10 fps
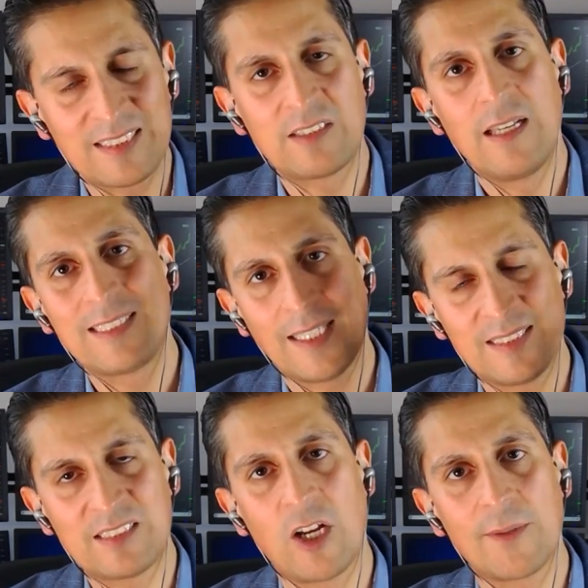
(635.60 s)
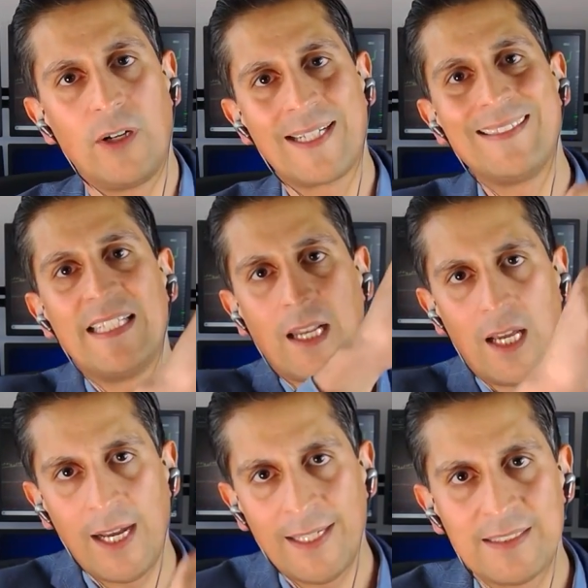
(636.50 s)
Let's say the stock market
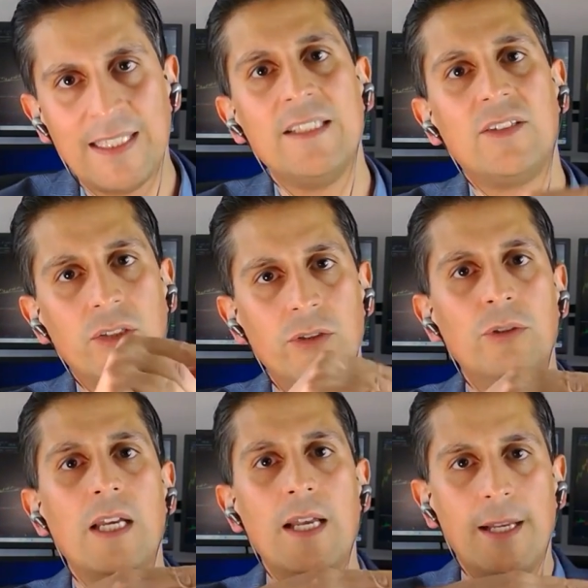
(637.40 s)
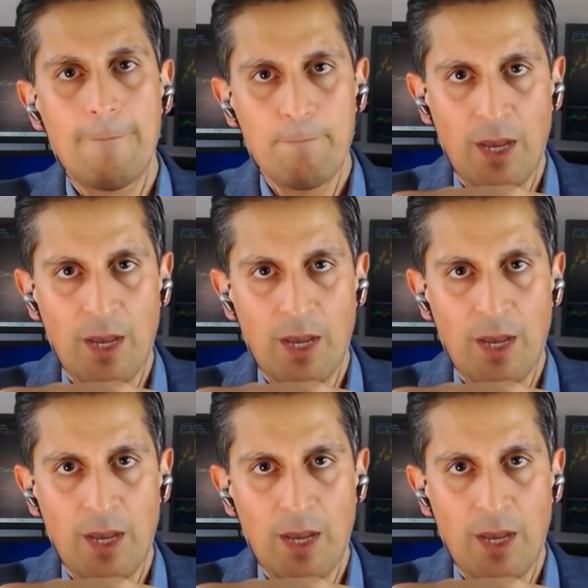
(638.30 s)
declines into